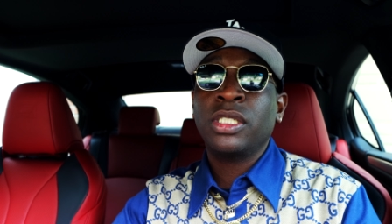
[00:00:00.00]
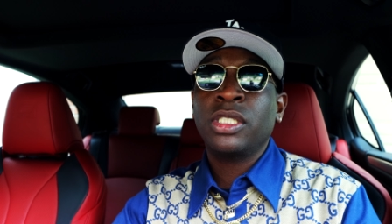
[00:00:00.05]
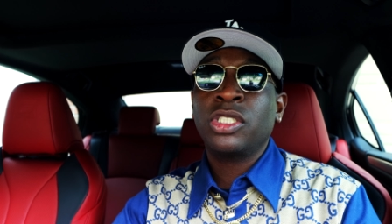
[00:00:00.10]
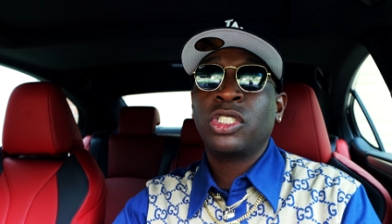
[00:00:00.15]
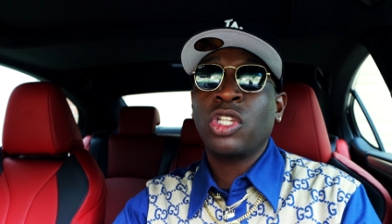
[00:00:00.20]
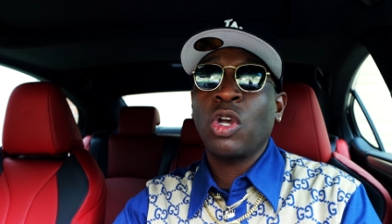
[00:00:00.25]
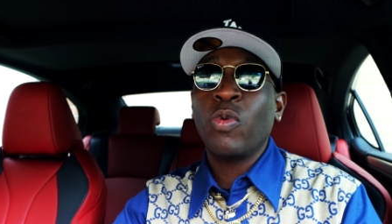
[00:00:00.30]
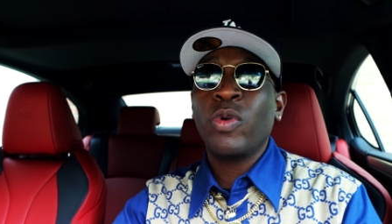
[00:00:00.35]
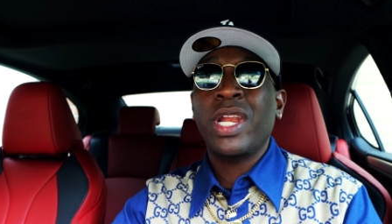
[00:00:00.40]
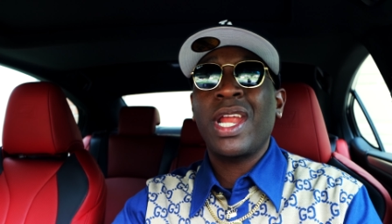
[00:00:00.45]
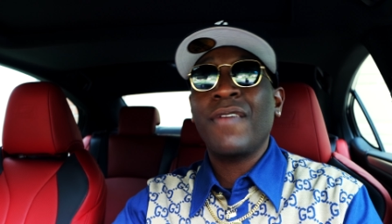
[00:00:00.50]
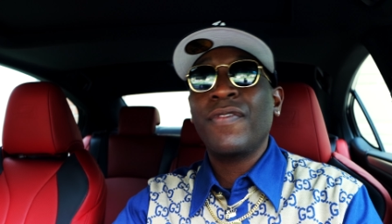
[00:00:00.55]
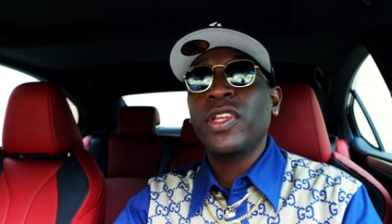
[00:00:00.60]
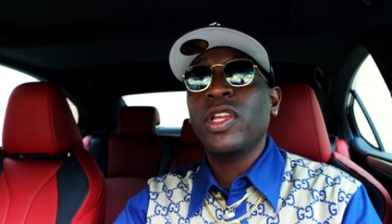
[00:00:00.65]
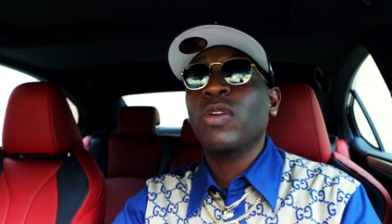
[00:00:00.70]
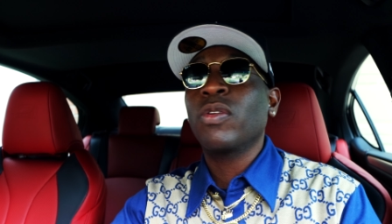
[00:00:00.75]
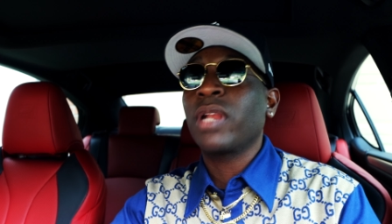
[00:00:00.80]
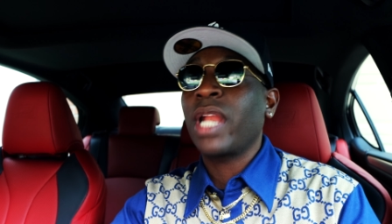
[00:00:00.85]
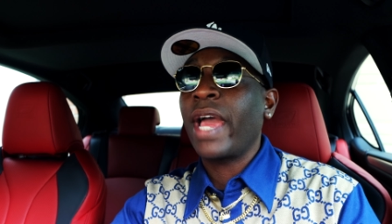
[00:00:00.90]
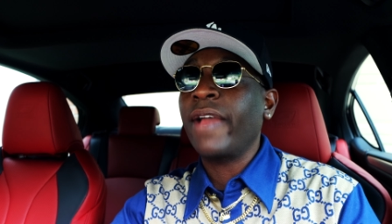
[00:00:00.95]
So whatever
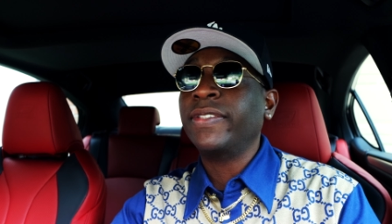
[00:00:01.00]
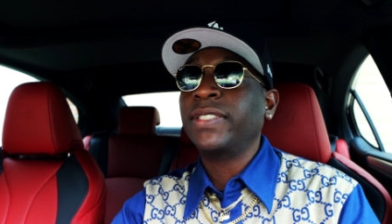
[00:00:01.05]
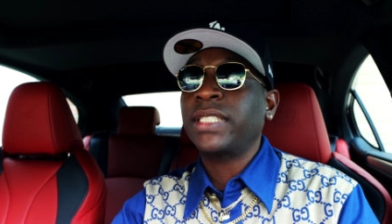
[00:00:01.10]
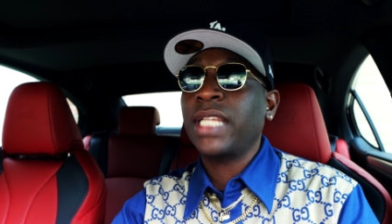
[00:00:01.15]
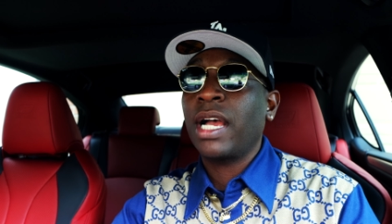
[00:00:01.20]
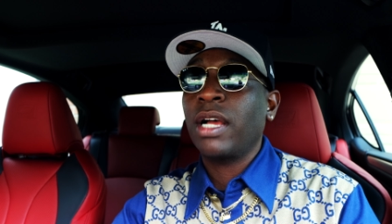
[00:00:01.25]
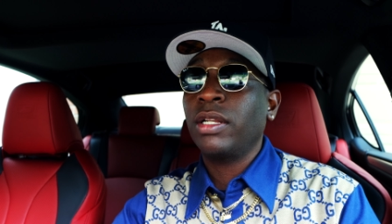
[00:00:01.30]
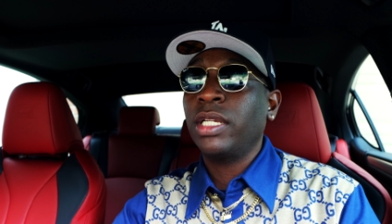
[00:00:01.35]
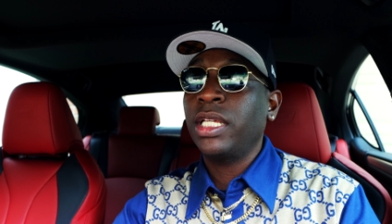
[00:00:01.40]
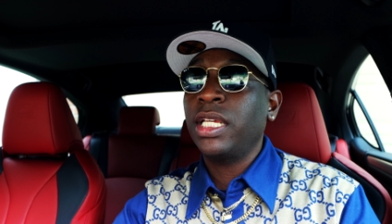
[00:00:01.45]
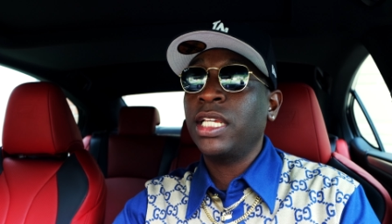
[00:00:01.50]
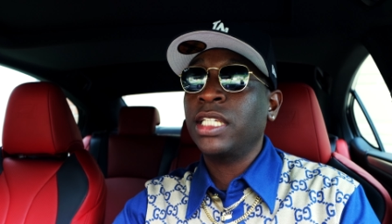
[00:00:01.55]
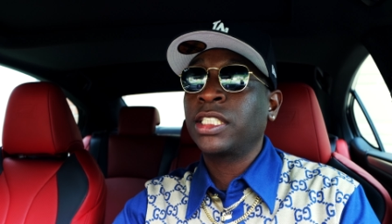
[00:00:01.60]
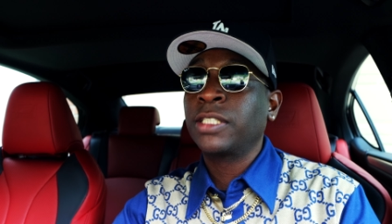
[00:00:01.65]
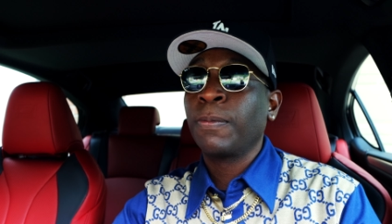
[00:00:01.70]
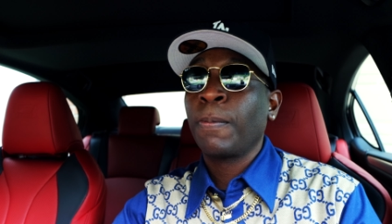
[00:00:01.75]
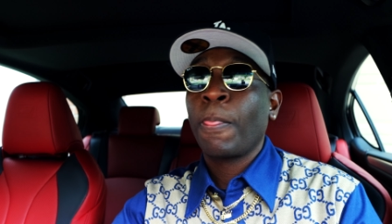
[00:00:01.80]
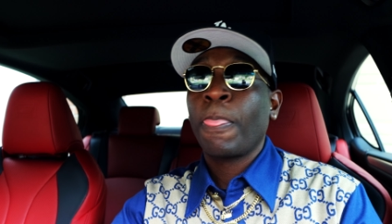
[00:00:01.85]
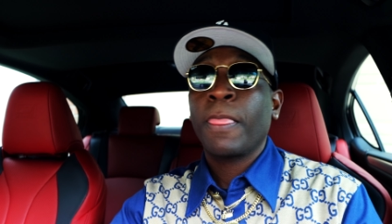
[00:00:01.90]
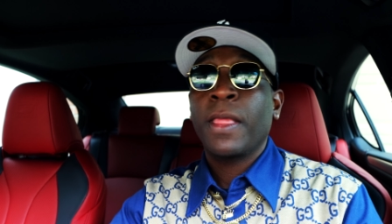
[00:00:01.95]
your lifestyle is,
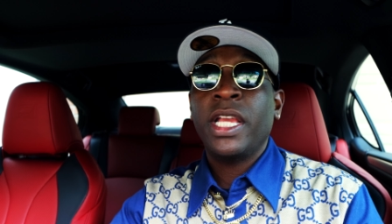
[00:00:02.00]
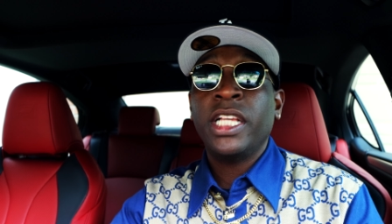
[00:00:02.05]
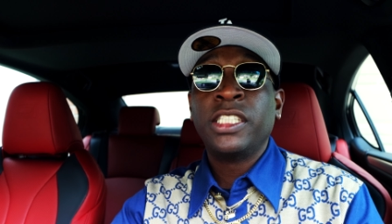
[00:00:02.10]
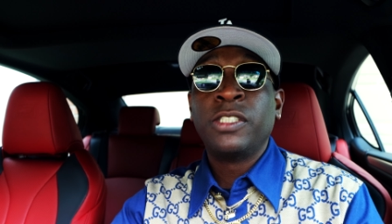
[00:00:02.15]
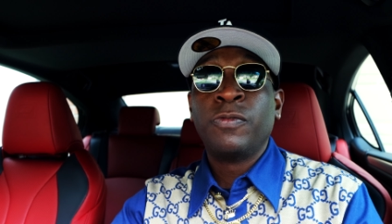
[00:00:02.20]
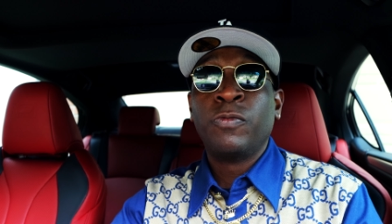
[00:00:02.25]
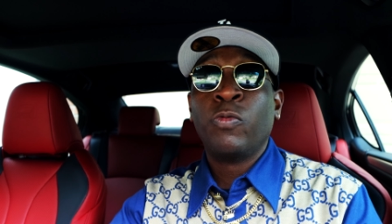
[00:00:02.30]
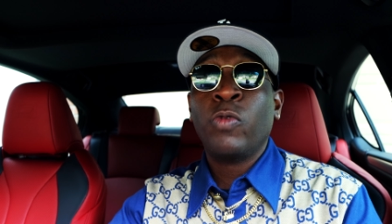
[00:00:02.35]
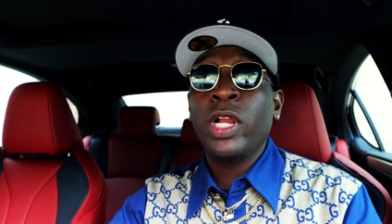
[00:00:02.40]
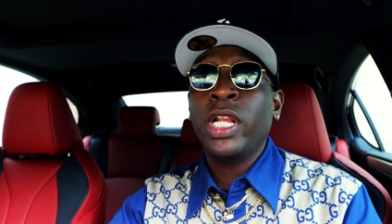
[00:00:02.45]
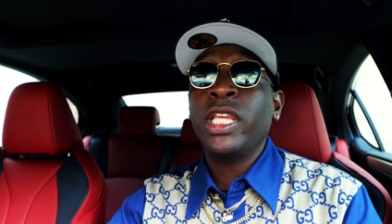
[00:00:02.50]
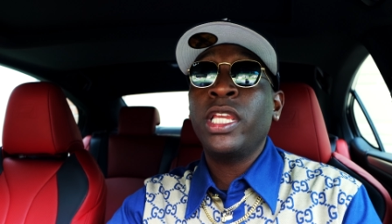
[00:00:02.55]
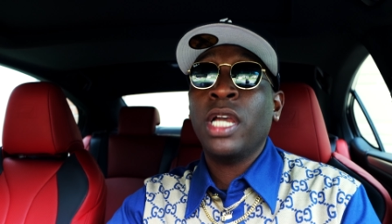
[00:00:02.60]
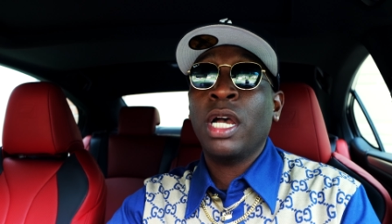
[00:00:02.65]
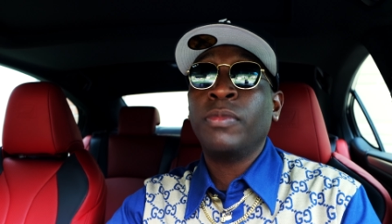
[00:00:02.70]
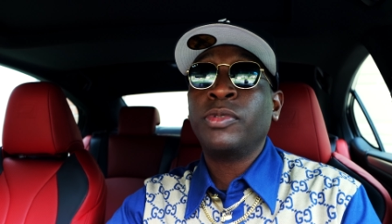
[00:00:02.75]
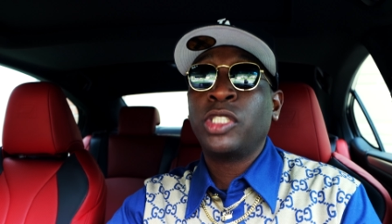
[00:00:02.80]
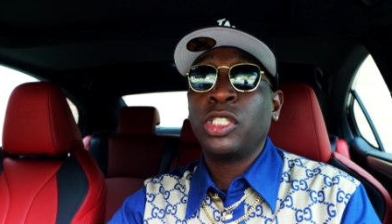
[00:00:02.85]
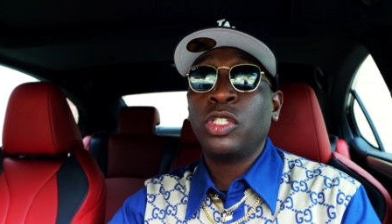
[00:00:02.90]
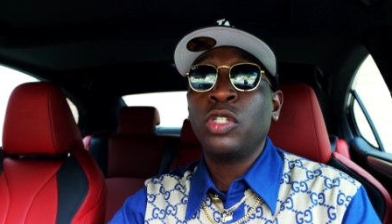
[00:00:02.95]
is really
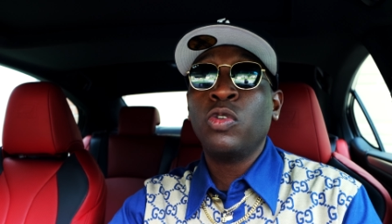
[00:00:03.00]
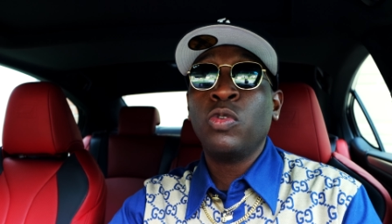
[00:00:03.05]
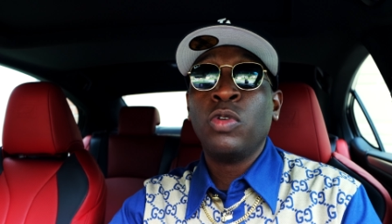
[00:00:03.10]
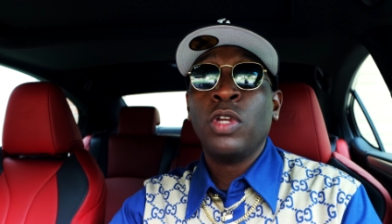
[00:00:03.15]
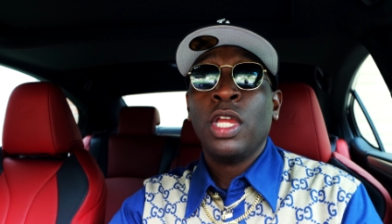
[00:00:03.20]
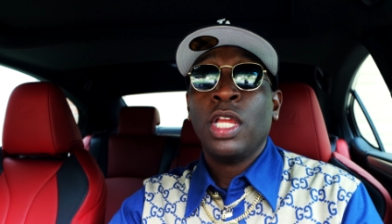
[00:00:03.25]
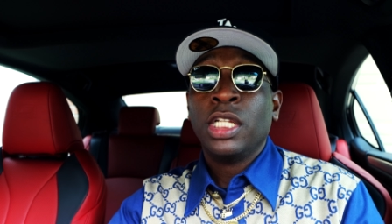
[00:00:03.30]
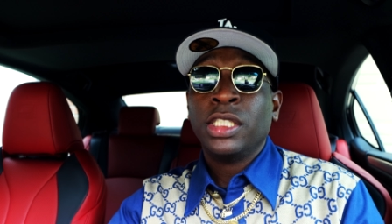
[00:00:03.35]
up to you.